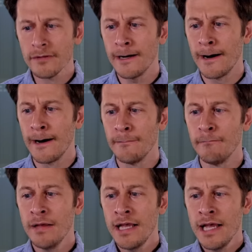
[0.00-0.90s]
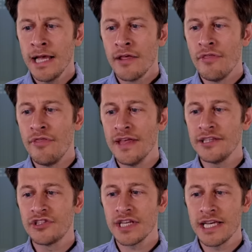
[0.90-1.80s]
Um,
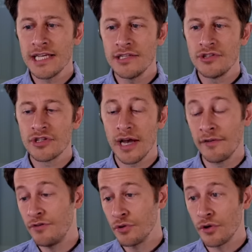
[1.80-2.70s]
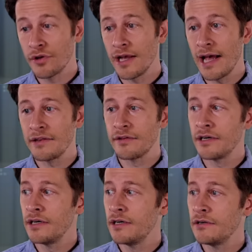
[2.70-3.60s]
this is, if you look at
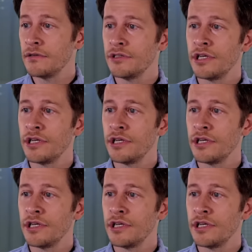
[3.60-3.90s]
uh,